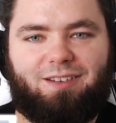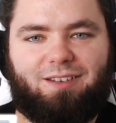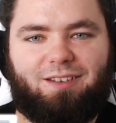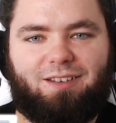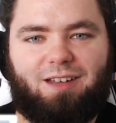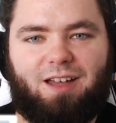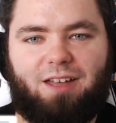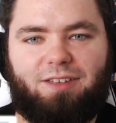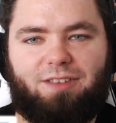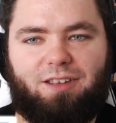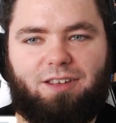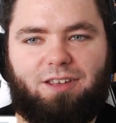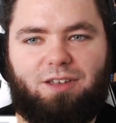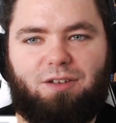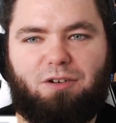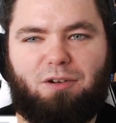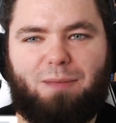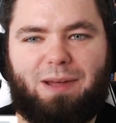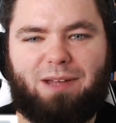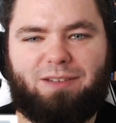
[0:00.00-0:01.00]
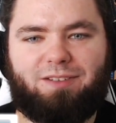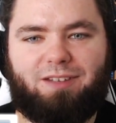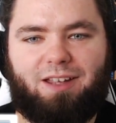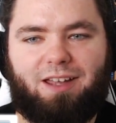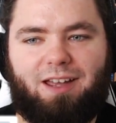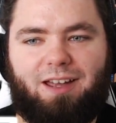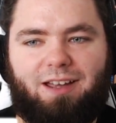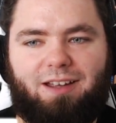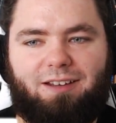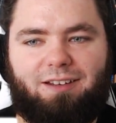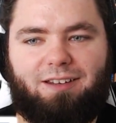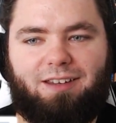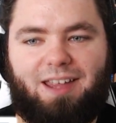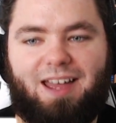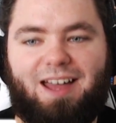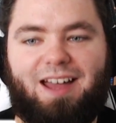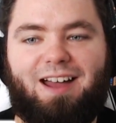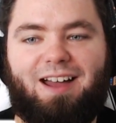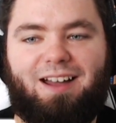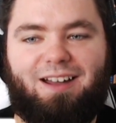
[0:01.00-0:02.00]
I think you're about to get...
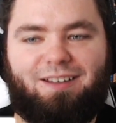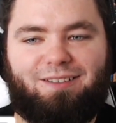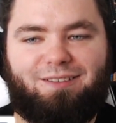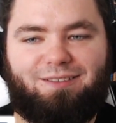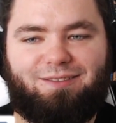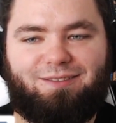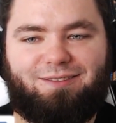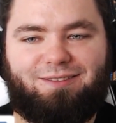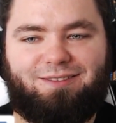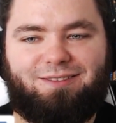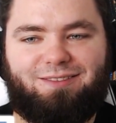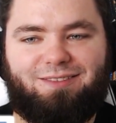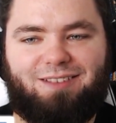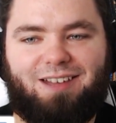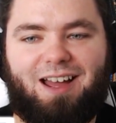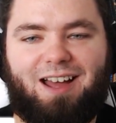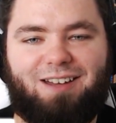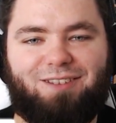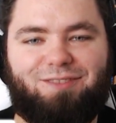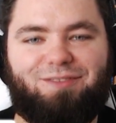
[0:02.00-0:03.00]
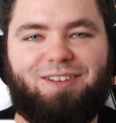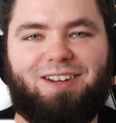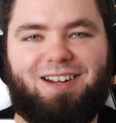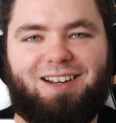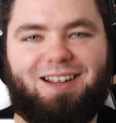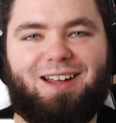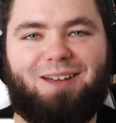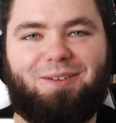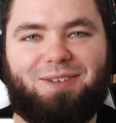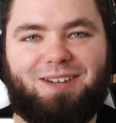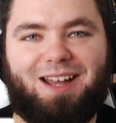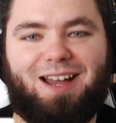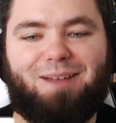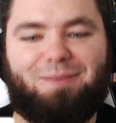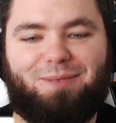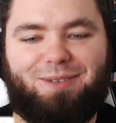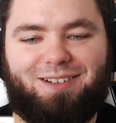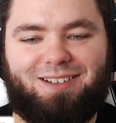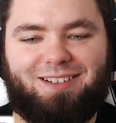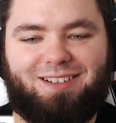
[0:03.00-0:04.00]
Yeah. I had a feeling that would
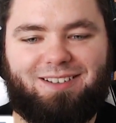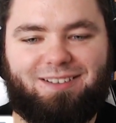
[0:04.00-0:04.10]
happen.